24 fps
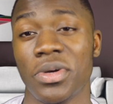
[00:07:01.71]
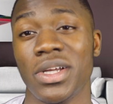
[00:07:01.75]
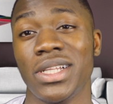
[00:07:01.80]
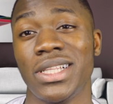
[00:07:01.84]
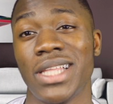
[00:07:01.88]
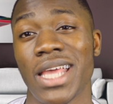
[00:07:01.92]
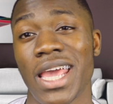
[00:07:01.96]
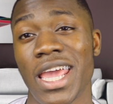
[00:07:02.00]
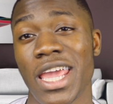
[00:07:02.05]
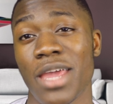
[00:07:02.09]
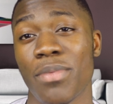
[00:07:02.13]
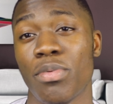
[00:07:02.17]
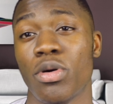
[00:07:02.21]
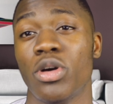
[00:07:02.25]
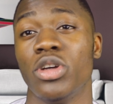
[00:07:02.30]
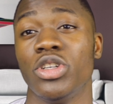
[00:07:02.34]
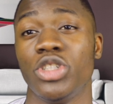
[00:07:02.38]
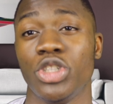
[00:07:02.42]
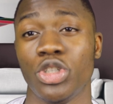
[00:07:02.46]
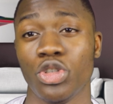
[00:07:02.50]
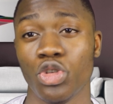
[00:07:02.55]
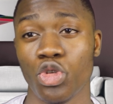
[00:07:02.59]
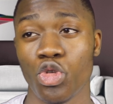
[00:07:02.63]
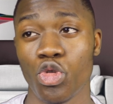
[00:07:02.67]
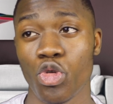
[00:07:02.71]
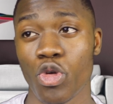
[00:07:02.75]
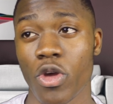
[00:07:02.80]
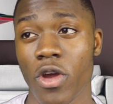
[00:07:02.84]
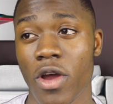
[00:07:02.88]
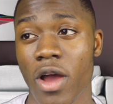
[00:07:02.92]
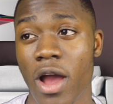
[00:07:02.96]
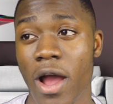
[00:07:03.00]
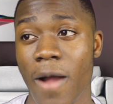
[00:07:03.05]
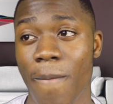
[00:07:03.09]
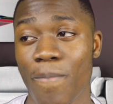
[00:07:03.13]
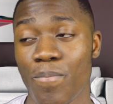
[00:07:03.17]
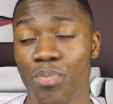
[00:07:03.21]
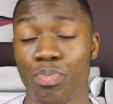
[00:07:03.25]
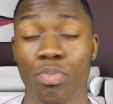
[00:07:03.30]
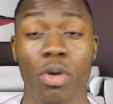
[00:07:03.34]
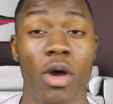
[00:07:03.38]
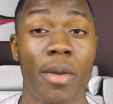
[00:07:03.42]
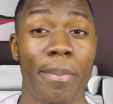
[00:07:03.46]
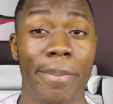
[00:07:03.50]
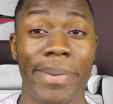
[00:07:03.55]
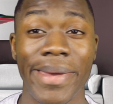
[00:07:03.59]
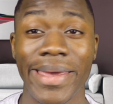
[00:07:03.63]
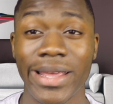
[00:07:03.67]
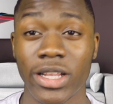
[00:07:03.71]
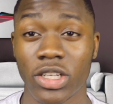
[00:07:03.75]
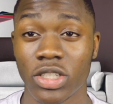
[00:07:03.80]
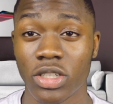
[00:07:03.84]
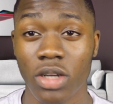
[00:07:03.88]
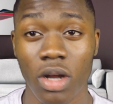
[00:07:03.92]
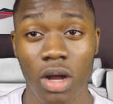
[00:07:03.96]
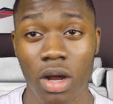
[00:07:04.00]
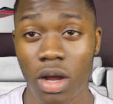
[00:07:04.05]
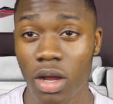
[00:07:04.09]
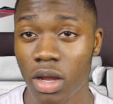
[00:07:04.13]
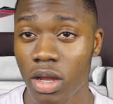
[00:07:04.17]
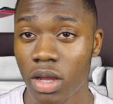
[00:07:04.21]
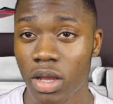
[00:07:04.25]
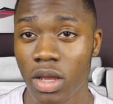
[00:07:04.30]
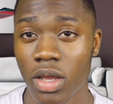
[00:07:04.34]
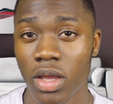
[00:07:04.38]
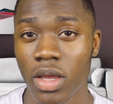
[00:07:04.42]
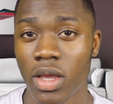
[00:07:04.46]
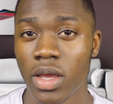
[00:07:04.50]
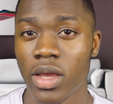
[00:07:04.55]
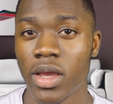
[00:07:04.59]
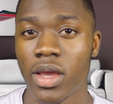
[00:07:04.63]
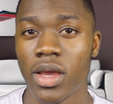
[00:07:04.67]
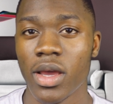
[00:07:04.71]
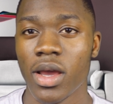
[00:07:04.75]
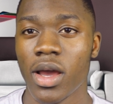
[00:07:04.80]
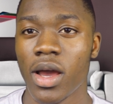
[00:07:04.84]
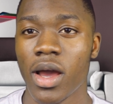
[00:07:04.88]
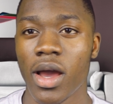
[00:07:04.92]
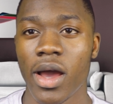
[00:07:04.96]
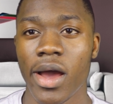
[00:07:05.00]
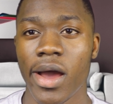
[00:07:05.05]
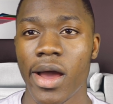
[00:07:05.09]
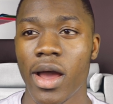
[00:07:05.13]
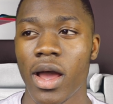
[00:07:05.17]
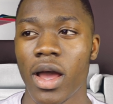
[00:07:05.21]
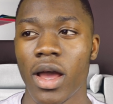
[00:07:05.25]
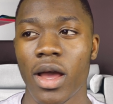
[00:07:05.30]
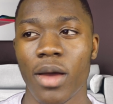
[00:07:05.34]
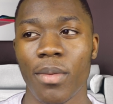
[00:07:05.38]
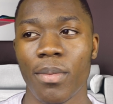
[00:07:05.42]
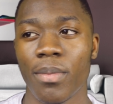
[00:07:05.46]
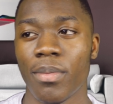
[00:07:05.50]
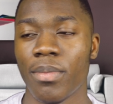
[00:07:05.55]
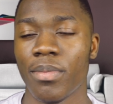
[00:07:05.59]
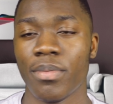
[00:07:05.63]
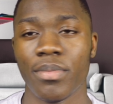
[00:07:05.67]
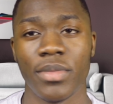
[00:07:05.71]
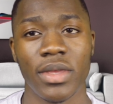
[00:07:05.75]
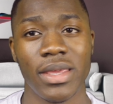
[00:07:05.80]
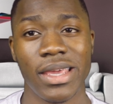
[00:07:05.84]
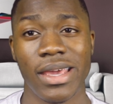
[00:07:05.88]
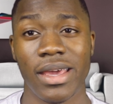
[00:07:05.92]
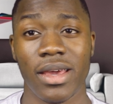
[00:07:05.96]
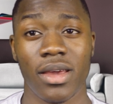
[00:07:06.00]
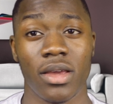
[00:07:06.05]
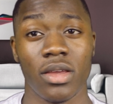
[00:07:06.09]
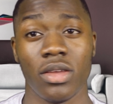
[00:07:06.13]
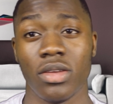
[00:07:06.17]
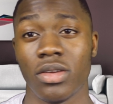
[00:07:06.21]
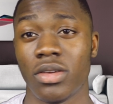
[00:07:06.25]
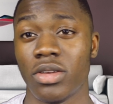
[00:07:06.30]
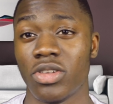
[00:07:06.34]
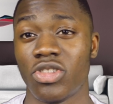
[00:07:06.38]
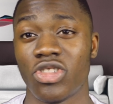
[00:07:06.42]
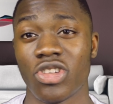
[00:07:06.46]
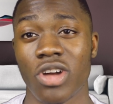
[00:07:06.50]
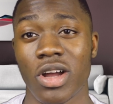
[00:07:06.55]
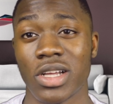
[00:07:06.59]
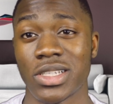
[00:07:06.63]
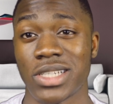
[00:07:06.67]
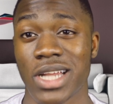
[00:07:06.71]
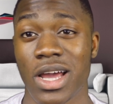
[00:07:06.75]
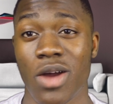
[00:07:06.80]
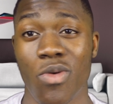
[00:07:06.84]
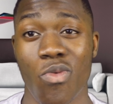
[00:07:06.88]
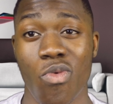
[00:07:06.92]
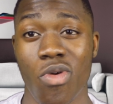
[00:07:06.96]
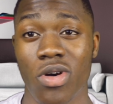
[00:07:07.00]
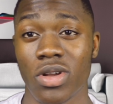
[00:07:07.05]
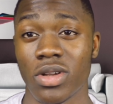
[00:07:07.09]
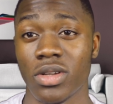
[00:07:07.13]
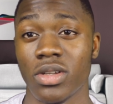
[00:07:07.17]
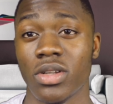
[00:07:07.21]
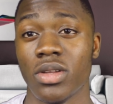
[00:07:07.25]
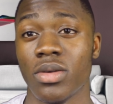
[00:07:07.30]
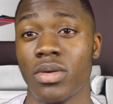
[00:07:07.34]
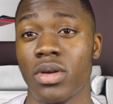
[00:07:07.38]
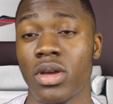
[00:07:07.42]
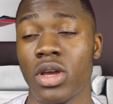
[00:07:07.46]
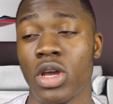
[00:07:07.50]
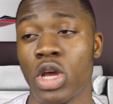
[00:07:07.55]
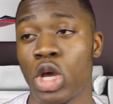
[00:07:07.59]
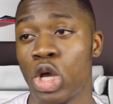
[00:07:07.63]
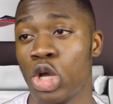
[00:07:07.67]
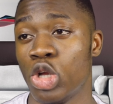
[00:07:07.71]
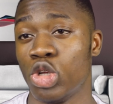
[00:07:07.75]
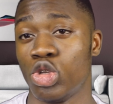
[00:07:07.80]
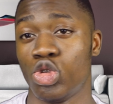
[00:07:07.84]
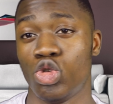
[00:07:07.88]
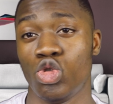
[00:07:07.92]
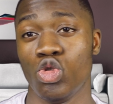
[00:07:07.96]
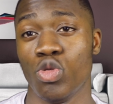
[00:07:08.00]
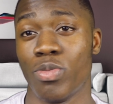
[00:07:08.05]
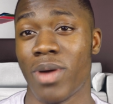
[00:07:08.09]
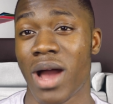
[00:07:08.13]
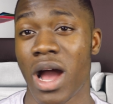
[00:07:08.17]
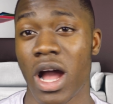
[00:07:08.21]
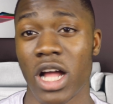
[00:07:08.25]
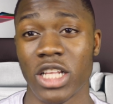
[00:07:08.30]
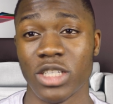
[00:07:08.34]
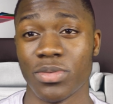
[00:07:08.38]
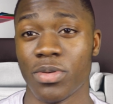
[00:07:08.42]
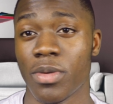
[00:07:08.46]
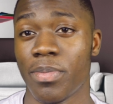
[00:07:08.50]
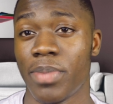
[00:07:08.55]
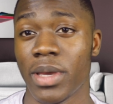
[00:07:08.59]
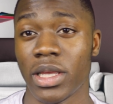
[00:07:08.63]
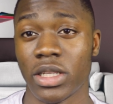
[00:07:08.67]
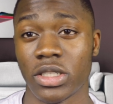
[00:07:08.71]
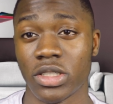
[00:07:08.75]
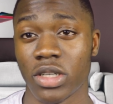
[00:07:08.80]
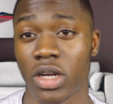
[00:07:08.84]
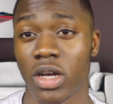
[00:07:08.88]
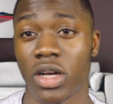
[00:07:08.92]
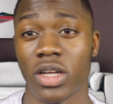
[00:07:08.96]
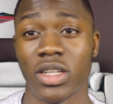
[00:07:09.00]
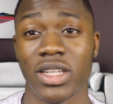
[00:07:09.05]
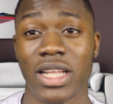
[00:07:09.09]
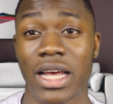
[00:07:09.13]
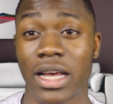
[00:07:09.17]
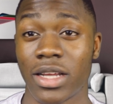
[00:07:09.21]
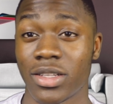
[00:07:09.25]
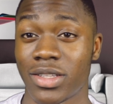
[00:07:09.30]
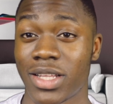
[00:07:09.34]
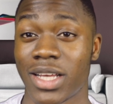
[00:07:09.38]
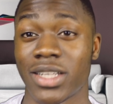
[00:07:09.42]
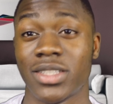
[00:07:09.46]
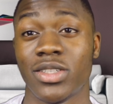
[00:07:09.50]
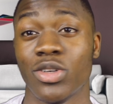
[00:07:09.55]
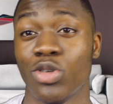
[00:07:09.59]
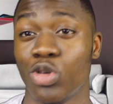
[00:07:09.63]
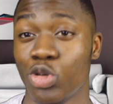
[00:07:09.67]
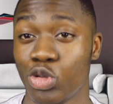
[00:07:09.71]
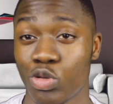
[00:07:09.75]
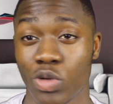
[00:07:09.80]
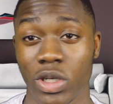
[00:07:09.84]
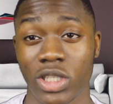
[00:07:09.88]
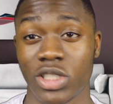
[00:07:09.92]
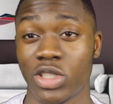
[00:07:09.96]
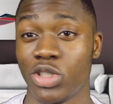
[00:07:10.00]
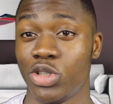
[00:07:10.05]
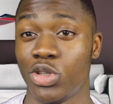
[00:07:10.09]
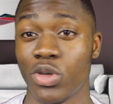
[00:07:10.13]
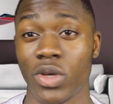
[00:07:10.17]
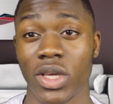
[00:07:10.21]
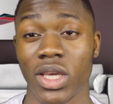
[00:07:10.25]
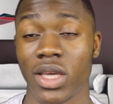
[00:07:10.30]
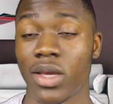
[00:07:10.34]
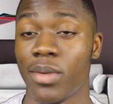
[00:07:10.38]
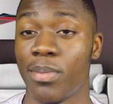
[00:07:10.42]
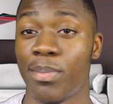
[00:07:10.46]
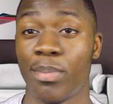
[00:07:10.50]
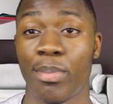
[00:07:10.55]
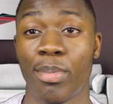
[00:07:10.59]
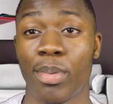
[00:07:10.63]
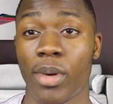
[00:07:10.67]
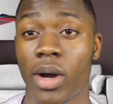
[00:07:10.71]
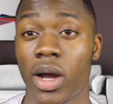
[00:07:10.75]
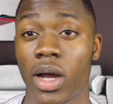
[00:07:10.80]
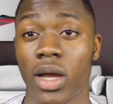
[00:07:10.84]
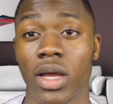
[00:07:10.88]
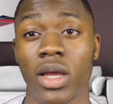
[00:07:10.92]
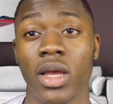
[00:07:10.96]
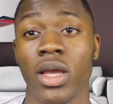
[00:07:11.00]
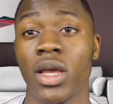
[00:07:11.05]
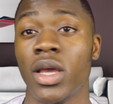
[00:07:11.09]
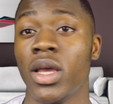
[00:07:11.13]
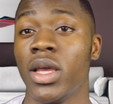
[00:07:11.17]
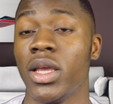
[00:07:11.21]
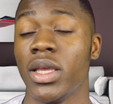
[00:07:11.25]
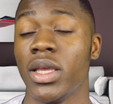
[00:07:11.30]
per day, per shoot, per picture. Yeah, you could charge like £1–2 per picture. That's a good way to do it, but